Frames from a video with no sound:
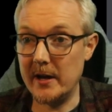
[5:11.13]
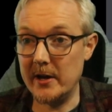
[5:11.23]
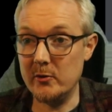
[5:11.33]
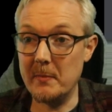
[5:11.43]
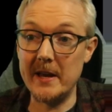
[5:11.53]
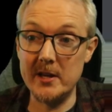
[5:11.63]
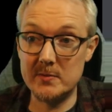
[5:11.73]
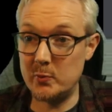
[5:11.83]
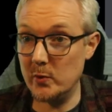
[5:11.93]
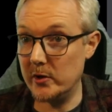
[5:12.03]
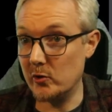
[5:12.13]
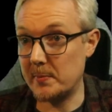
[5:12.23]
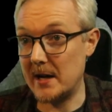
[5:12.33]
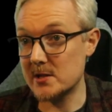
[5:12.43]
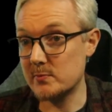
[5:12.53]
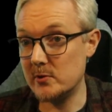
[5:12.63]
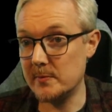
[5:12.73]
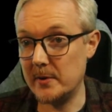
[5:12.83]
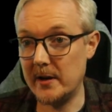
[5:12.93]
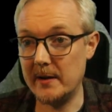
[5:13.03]
You might need to put in your
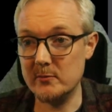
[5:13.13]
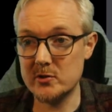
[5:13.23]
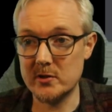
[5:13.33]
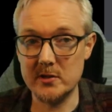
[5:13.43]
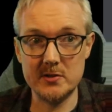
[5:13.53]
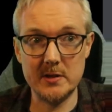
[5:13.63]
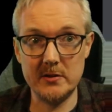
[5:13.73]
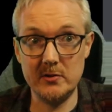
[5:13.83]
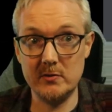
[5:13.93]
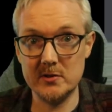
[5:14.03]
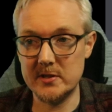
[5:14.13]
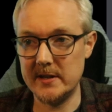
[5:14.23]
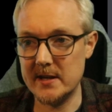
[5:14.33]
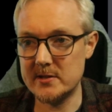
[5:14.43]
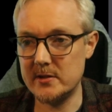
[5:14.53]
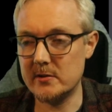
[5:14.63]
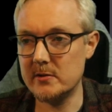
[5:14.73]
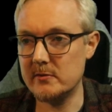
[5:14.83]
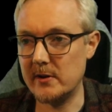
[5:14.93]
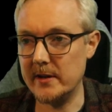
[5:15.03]
password, but I'm just going to say, you can say yes
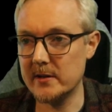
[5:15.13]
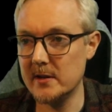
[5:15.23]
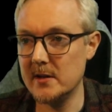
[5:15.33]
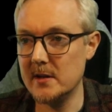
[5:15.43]
here. Right.